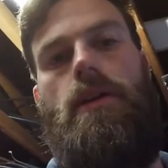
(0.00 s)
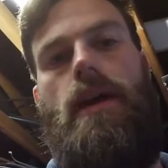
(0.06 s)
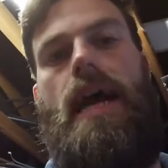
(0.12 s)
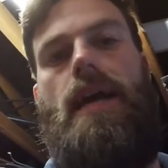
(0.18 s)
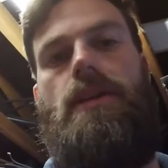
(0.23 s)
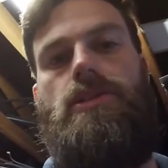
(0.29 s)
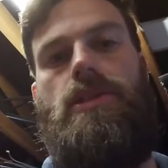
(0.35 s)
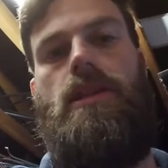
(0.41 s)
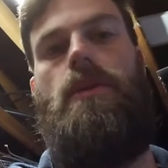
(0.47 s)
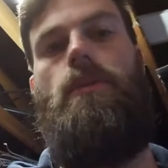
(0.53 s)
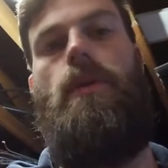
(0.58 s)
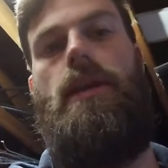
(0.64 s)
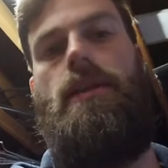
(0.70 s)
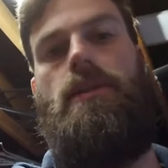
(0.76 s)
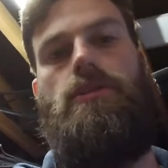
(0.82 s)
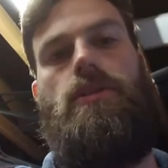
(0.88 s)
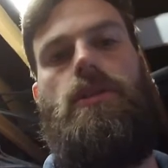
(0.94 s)
actually
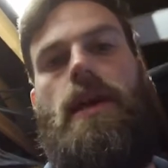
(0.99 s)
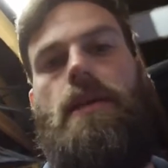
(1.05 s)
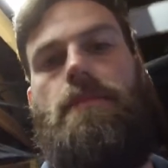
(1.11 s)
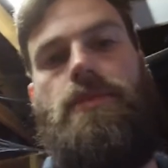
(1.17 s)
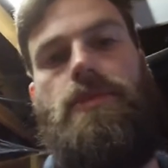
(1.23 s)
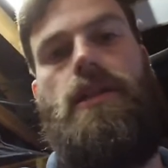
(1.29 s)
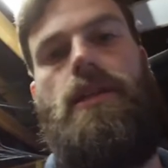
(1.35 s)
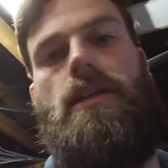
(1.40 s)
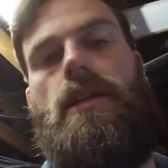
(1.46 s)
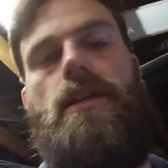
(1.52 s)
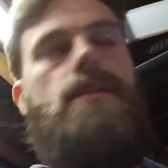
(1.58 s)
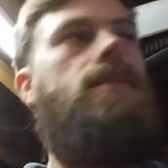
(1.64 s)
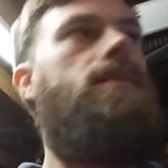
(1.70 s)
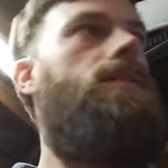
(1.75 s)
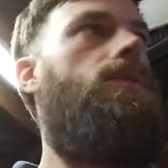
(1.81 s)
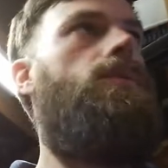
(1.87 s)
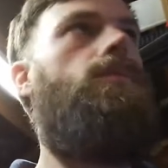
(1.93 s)
when it's on empty there's
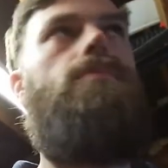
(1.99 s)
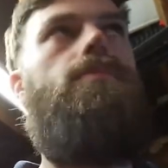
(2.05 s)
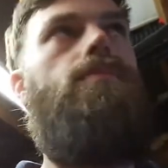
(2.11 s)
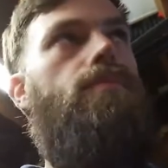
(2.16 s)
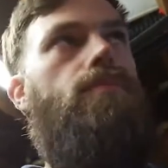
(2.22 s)
still